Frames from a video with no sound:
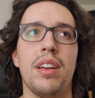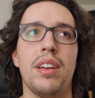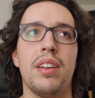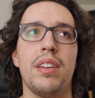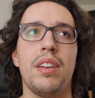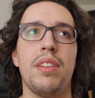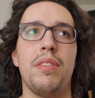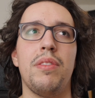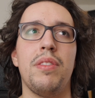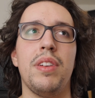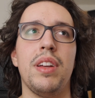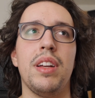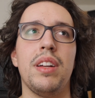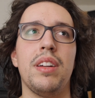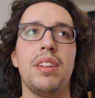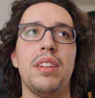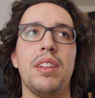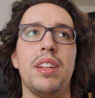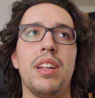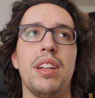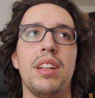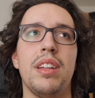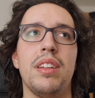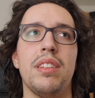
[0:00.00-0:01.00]
I think
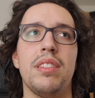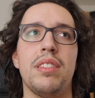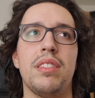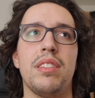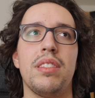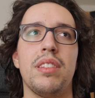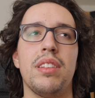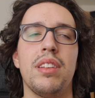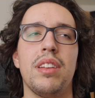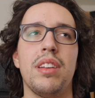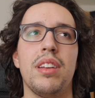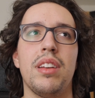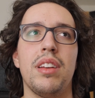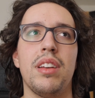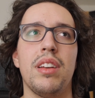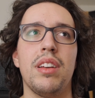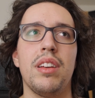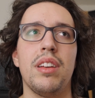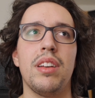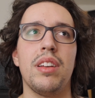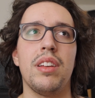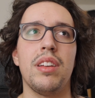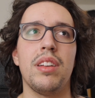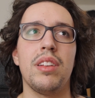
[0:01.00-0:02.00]
there is
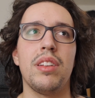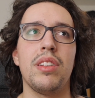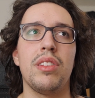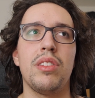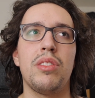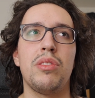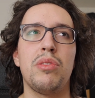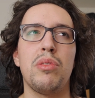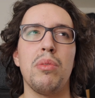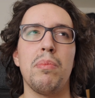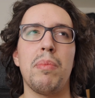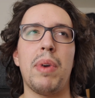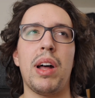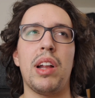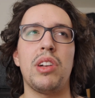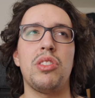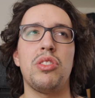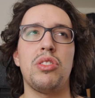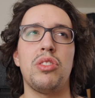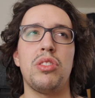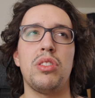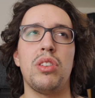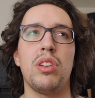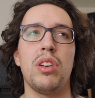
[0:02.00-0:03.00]
too
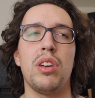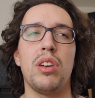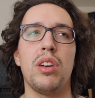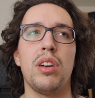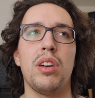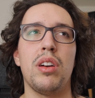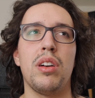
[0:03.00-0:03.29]
much